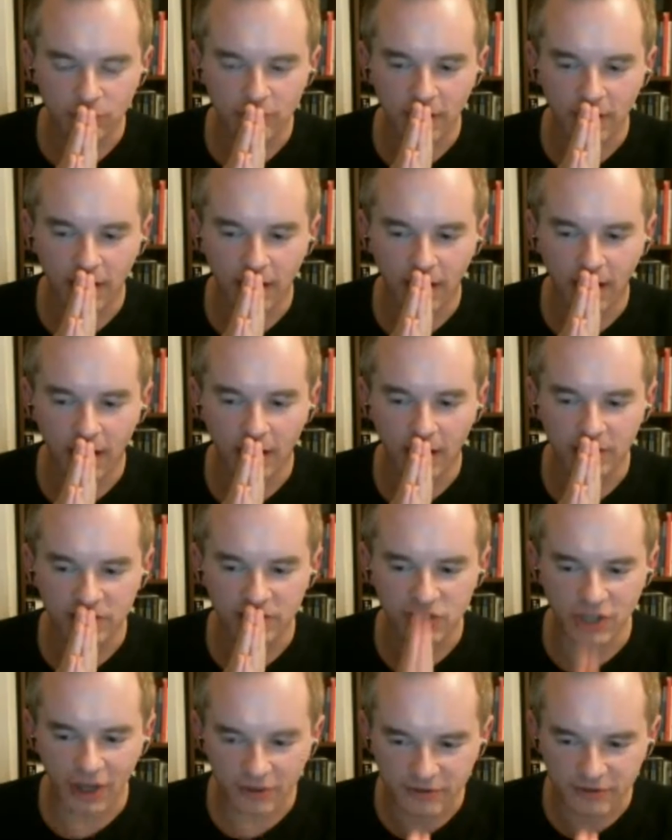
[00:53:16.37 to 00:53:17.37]
are
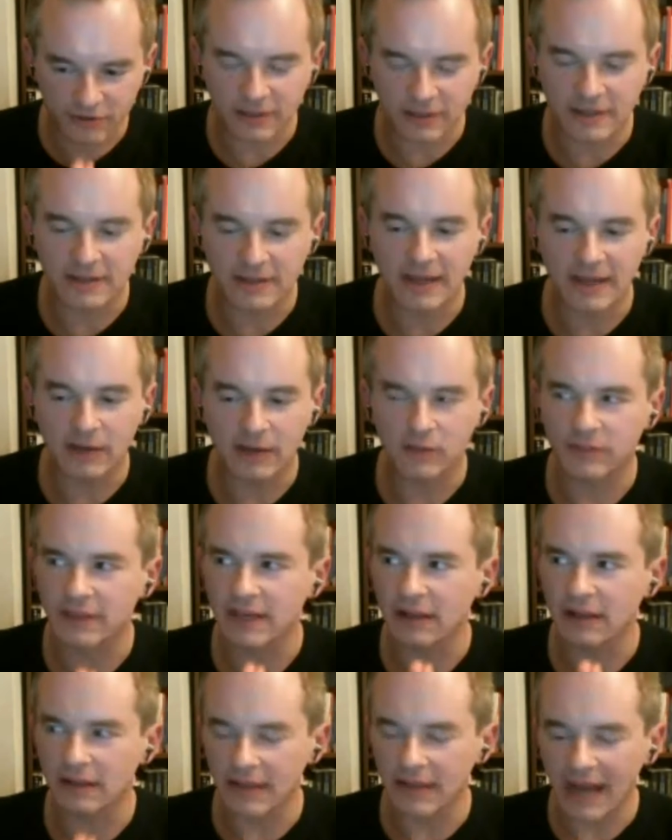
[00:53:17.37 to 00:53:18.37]
just in that they
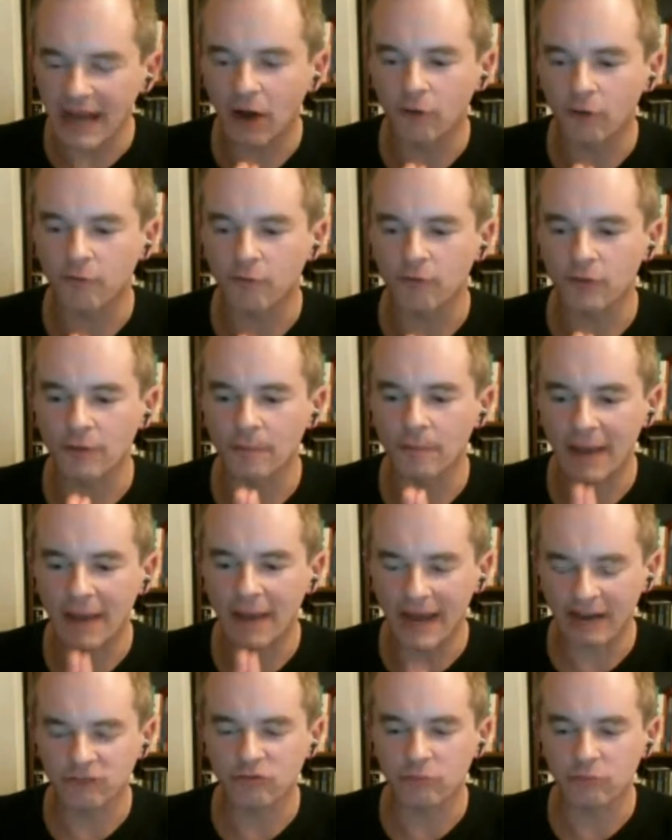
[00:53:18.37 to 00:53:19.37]
allow for the
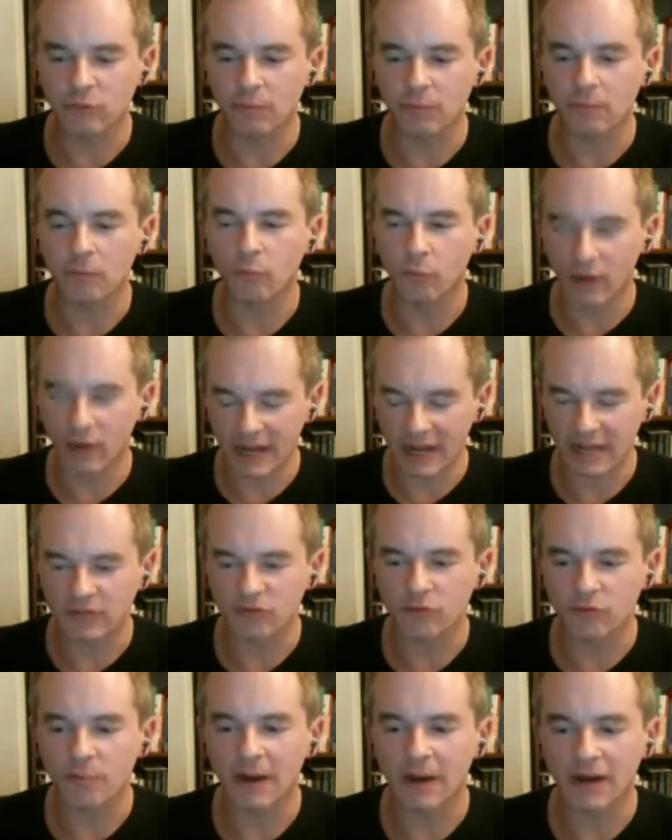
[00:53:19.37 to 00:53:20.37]
maximum range of
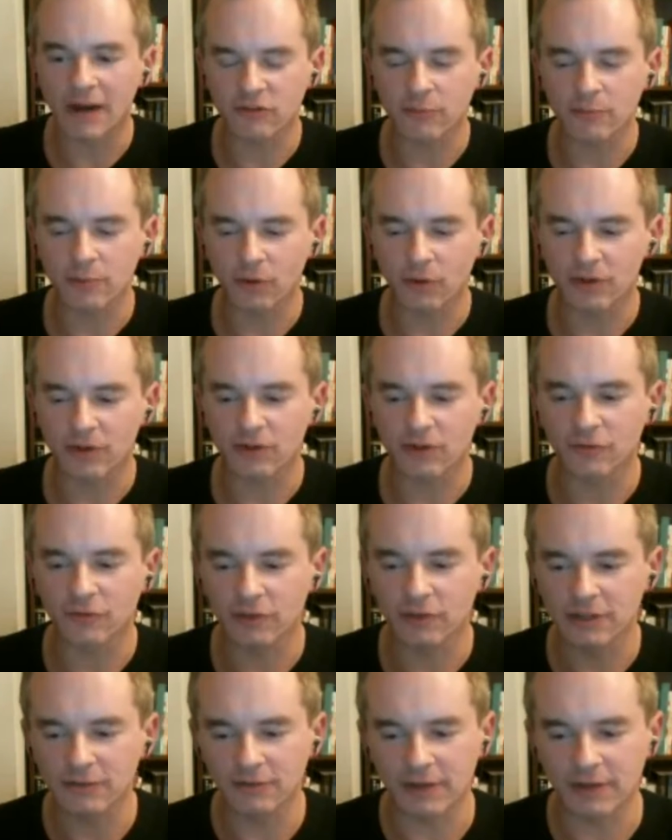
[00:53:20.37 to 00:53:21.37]
possibilities for
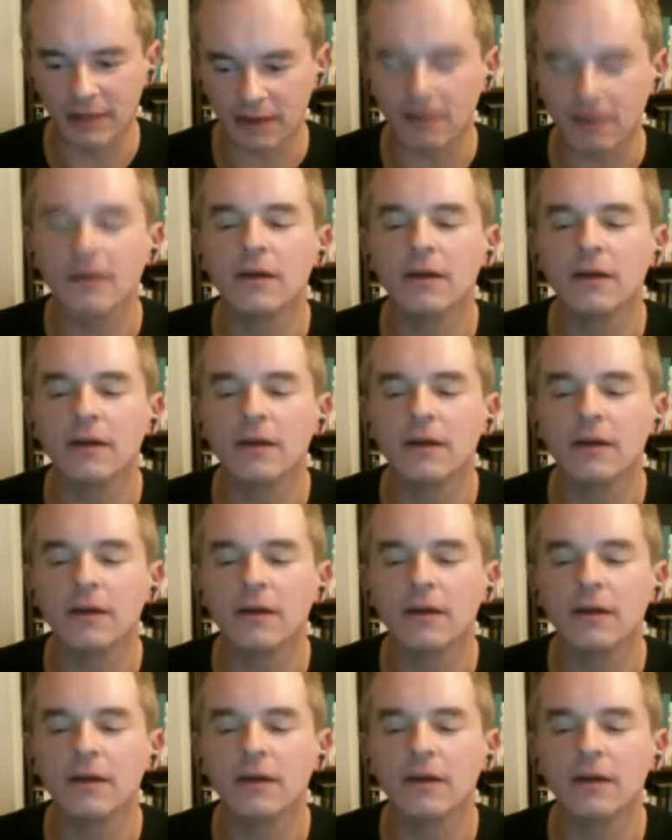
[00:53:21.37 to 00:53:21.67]
living